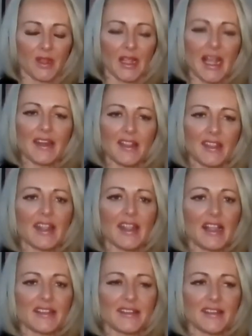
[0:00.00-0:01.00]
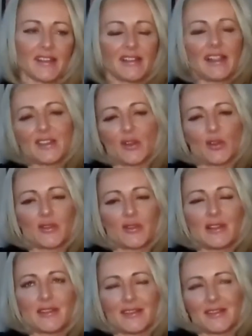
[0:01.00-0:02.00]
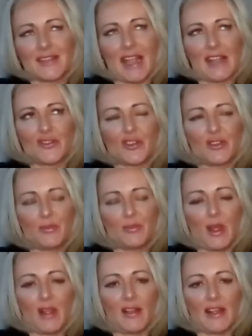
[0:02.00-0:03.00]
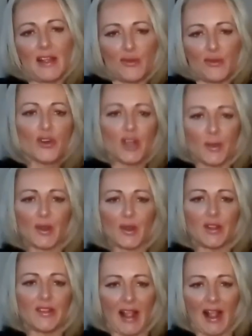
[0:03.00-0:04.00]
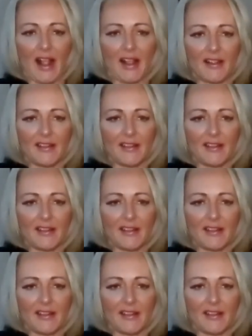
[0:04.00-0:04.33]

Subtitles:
And the thing is, like, that's causing this, like, tension, but if you're going about like that,